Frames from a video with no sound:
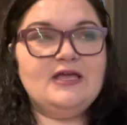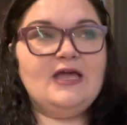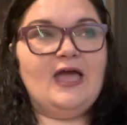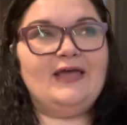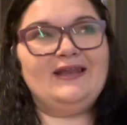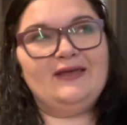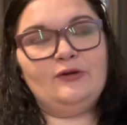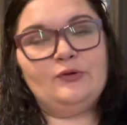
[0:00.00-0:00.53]

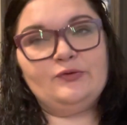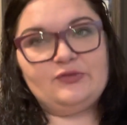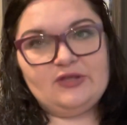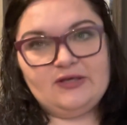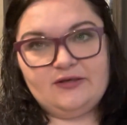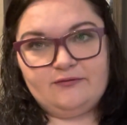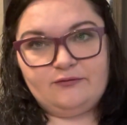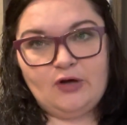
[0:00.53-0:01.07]
And I don't
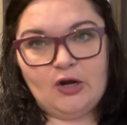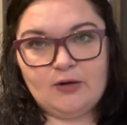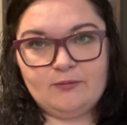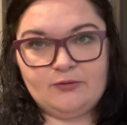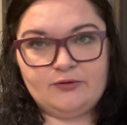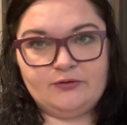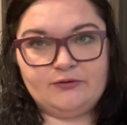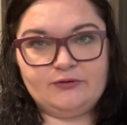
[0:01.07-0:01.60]
think of
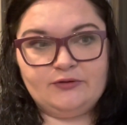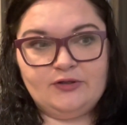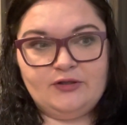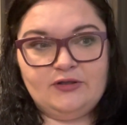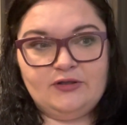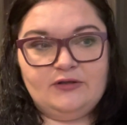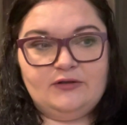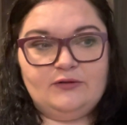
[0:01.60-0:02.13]
caramel,
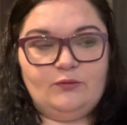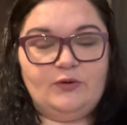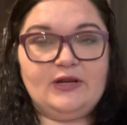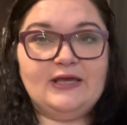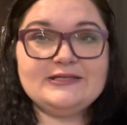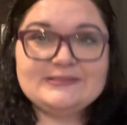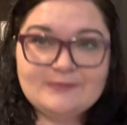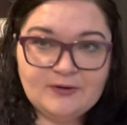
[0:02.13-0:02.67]
when
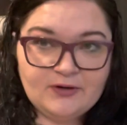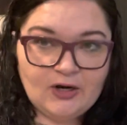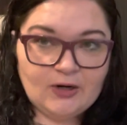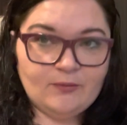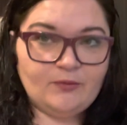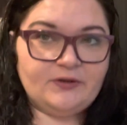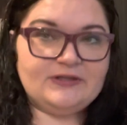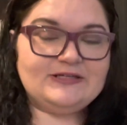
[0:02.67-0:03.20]
I smell
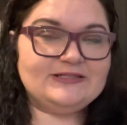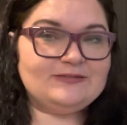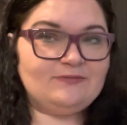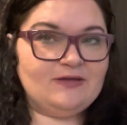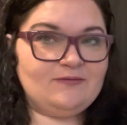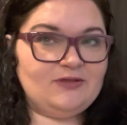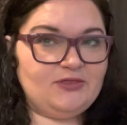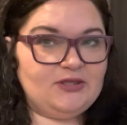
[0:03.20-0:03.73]
caramel, it doesn't
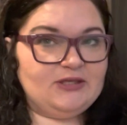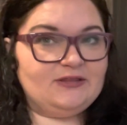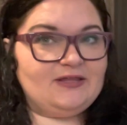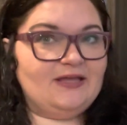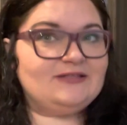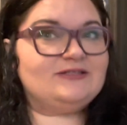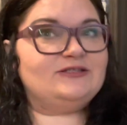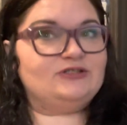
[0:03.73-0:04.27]
make me think
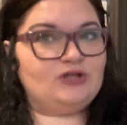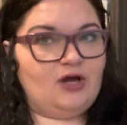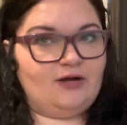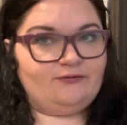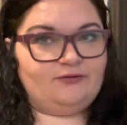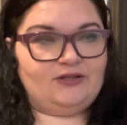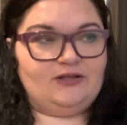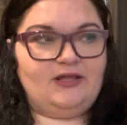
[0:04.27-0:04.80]
that's the
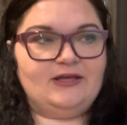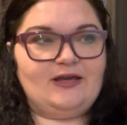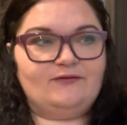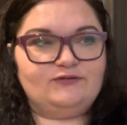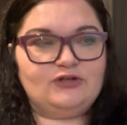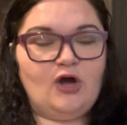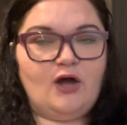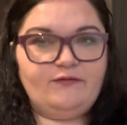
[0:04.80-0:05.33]
toffee. Like
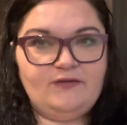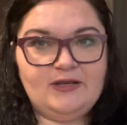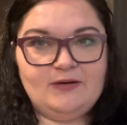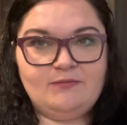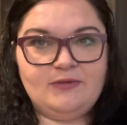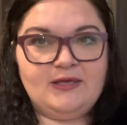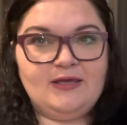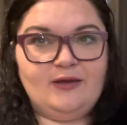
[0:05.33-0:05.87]
toffee to
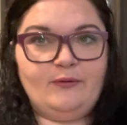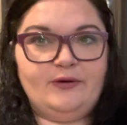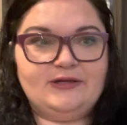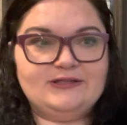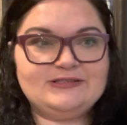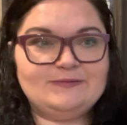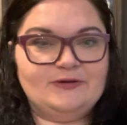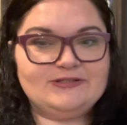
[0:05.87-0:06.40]
me, I want
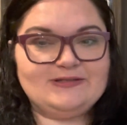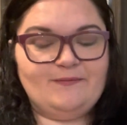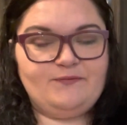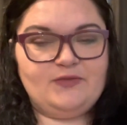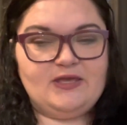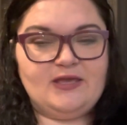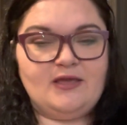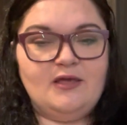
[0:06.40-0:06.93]
to smell
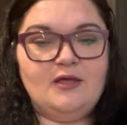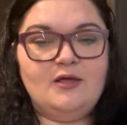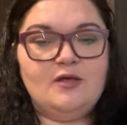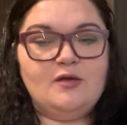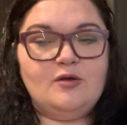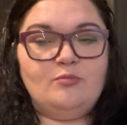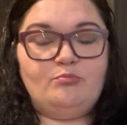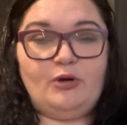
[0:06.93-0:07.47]
something
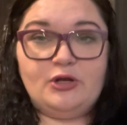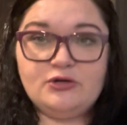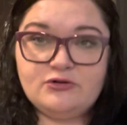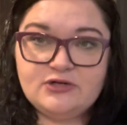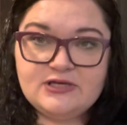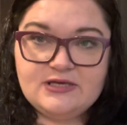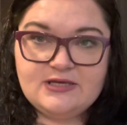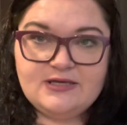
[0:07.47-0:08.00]

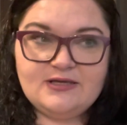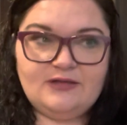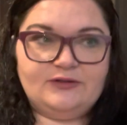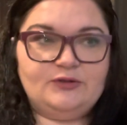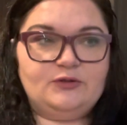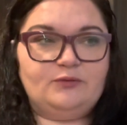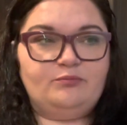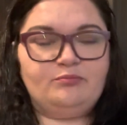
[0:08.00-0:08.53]
buttery, a
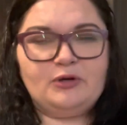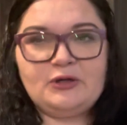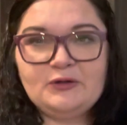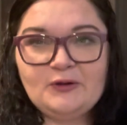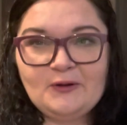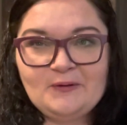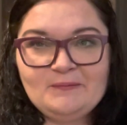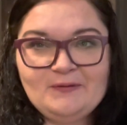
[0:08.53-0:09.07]
little burnt
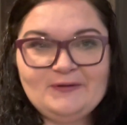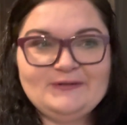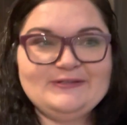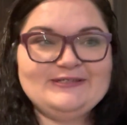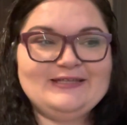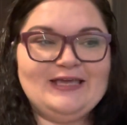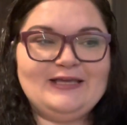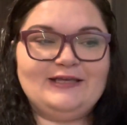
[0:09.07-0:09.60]

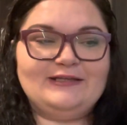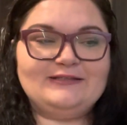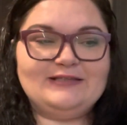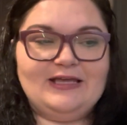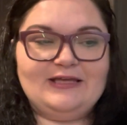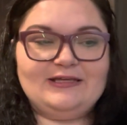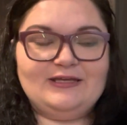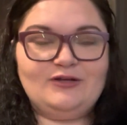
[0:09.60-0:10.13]
almost, like,
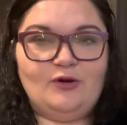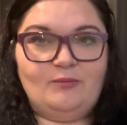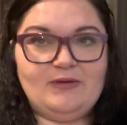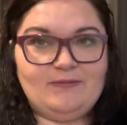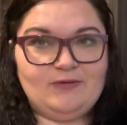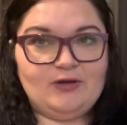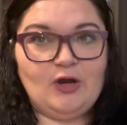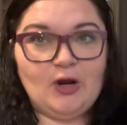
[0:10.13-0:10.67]
uh, you know,
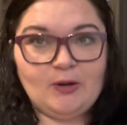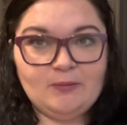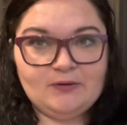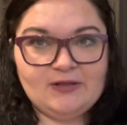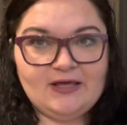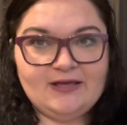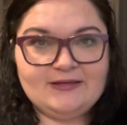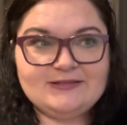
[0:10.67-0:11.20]
maybe
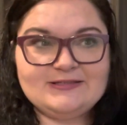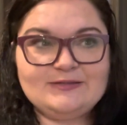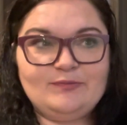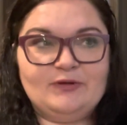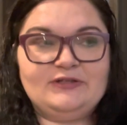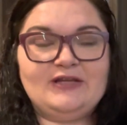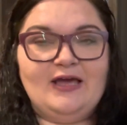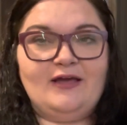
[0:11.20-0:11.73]
caramelized,
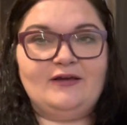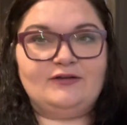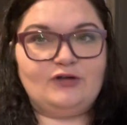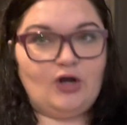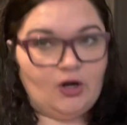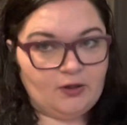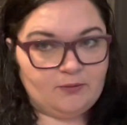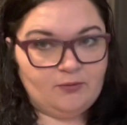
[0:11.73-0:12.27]
but not
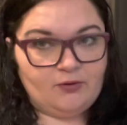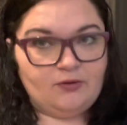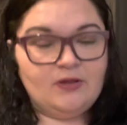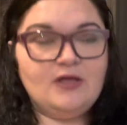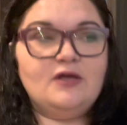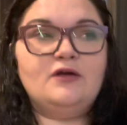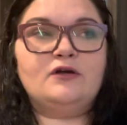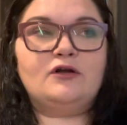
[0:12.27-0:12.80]
caramel.
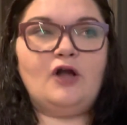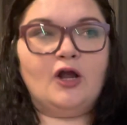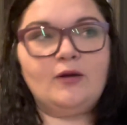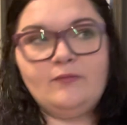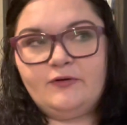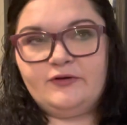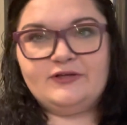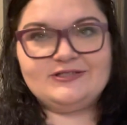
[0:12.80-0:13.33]

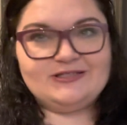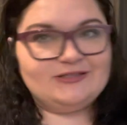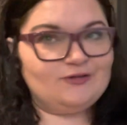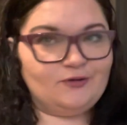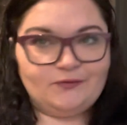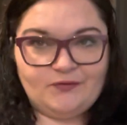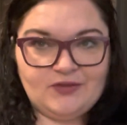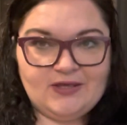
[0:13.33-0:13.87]
Caramel is its
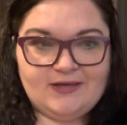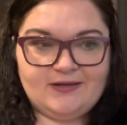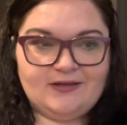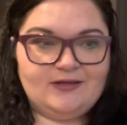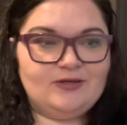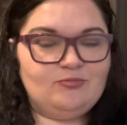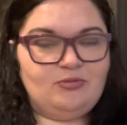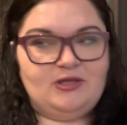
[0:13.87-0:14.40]
own thing.
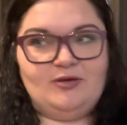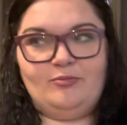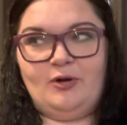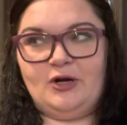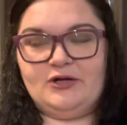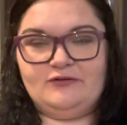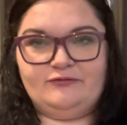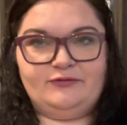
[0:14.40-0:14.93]
It could be a
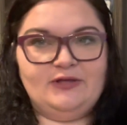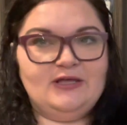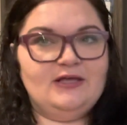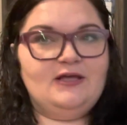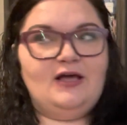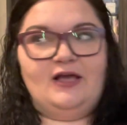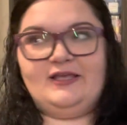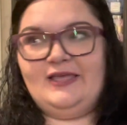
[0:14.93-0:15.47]
part of
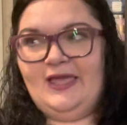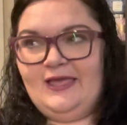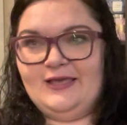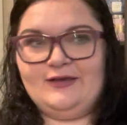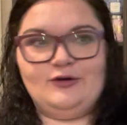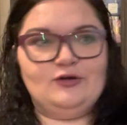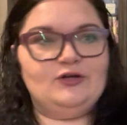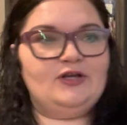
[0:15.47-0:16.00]
a
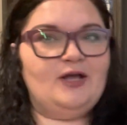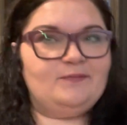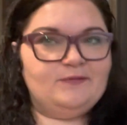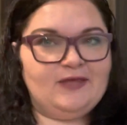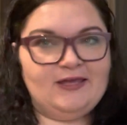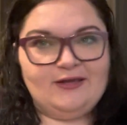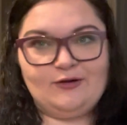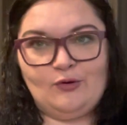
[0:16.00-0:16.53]
cake or a
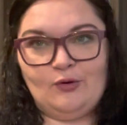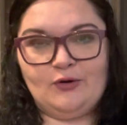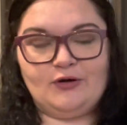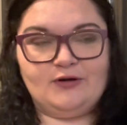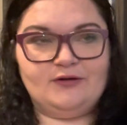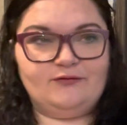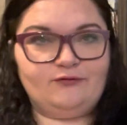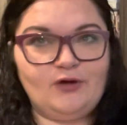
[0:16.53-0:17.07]
cupcake
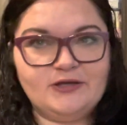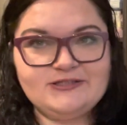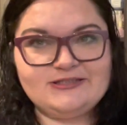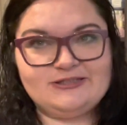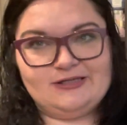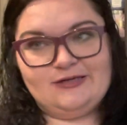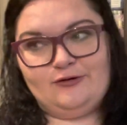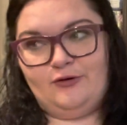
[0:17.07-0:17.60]
or a
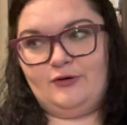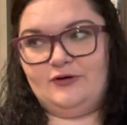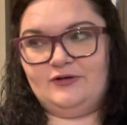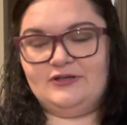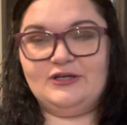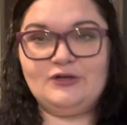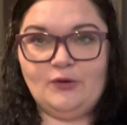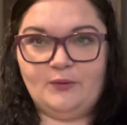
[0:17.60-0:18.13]
frosting or,
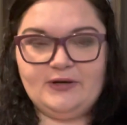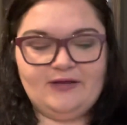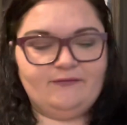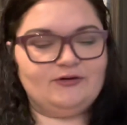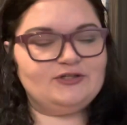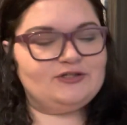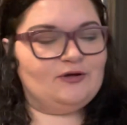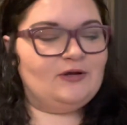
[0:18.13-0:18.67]
you know,
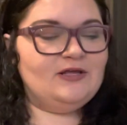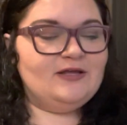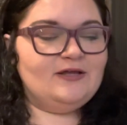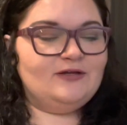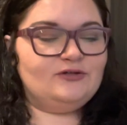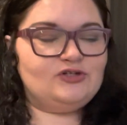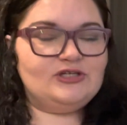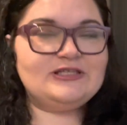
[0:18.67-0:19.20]
whatever. So
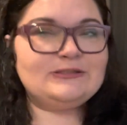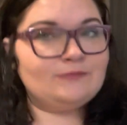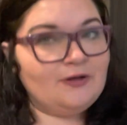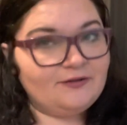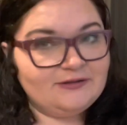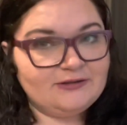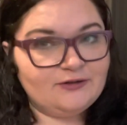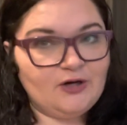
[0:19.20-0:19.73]
just
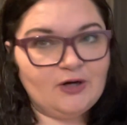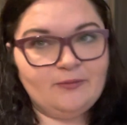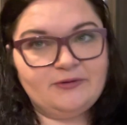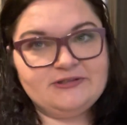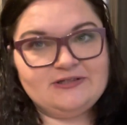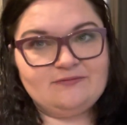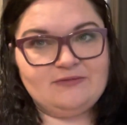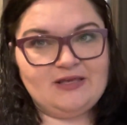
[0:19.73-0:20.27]
smelling the caramel
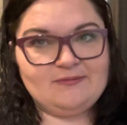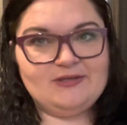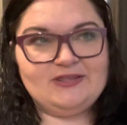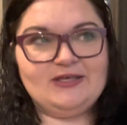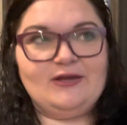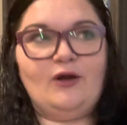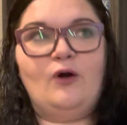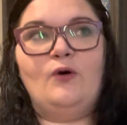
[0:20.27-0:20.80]
didn't make me
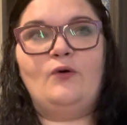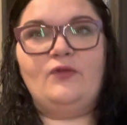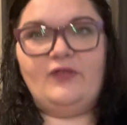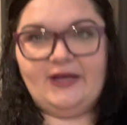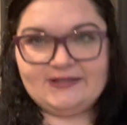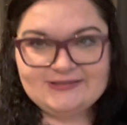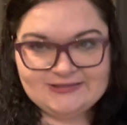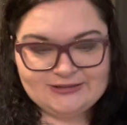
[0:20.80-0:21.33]
think, oh,
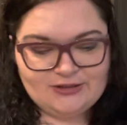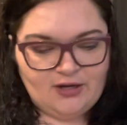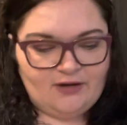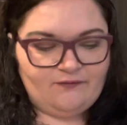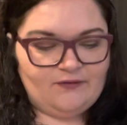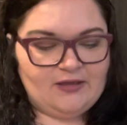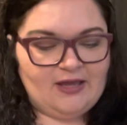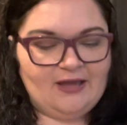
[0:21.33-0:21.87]
that's the
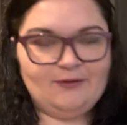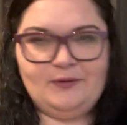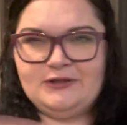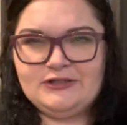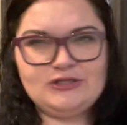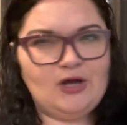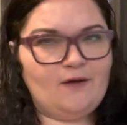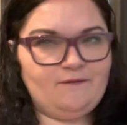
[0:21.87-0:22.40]
toffee. I want
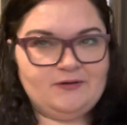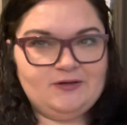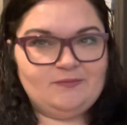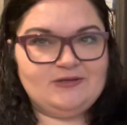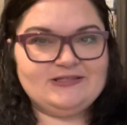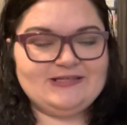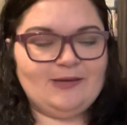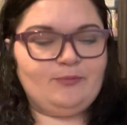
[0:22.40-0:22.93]
a toffee to
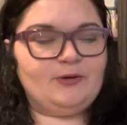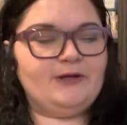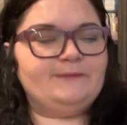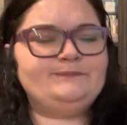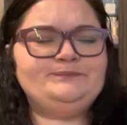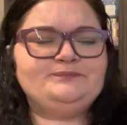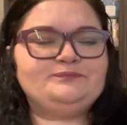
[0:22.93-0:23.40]
be separate.